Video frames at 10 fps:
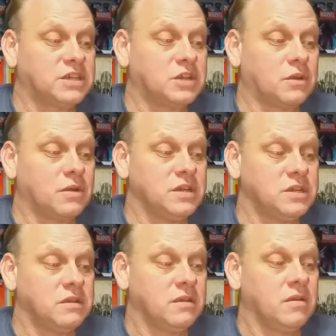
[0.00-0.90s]
Next
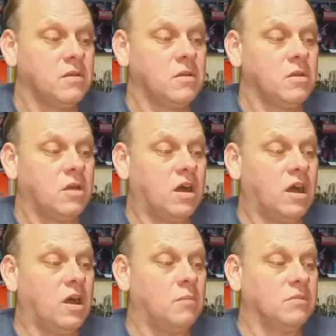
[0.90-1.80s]
Generation.
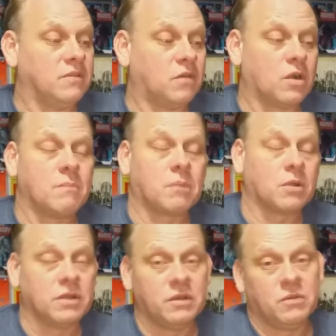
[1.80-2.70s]
Um, LeVar
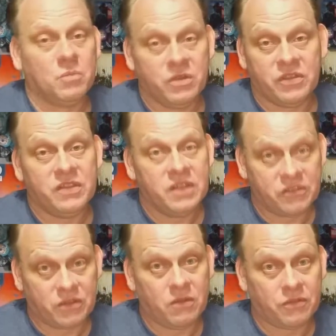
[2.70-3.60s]
Burton was in
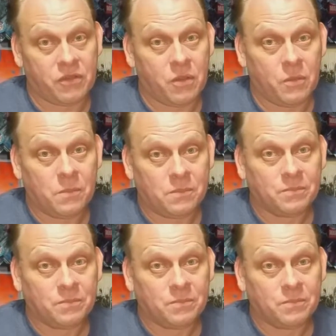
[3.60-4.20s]
this also.